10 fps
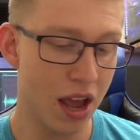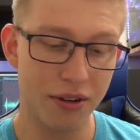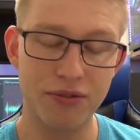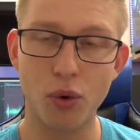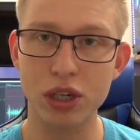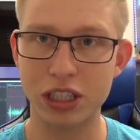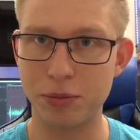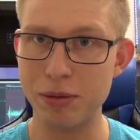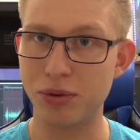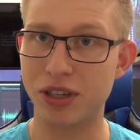forcing
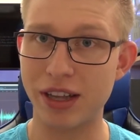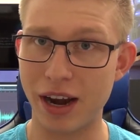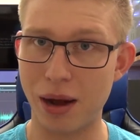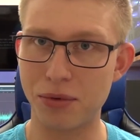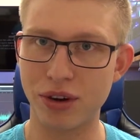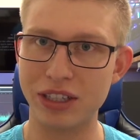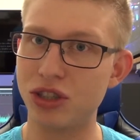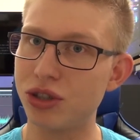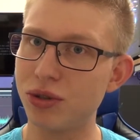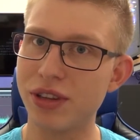people to then upgrade
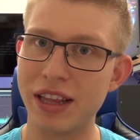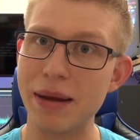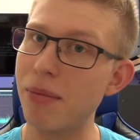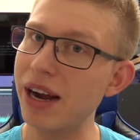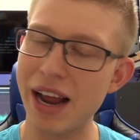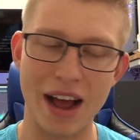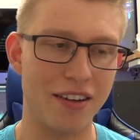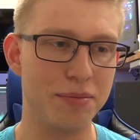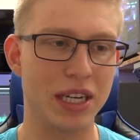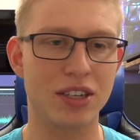sooner than they might
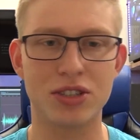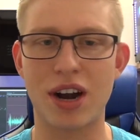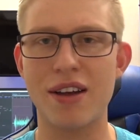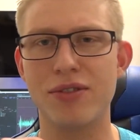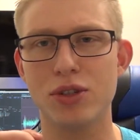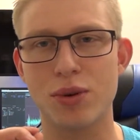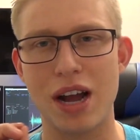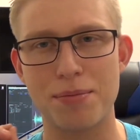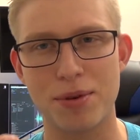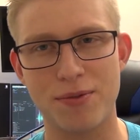have because their iPhones were
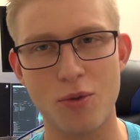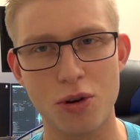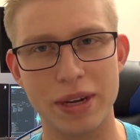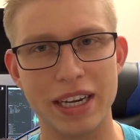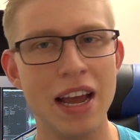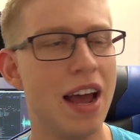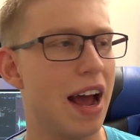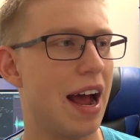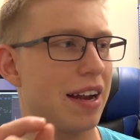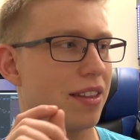not performing
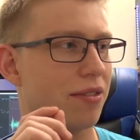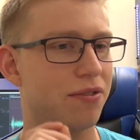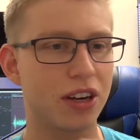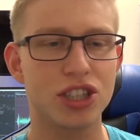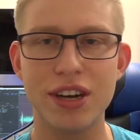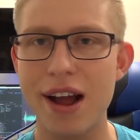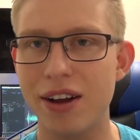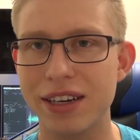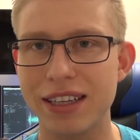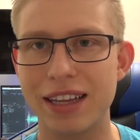at the
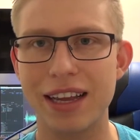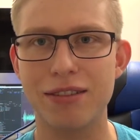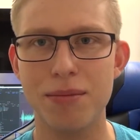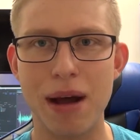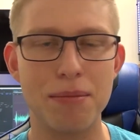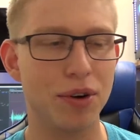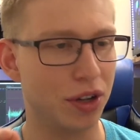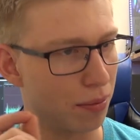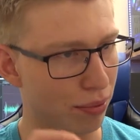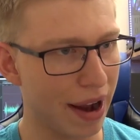functionality that they remembered
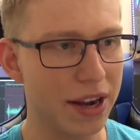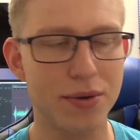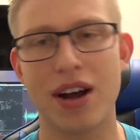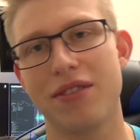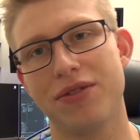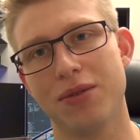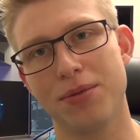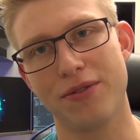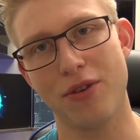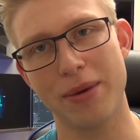their brand new iPhone
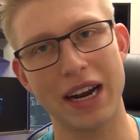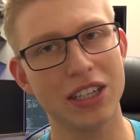performing at.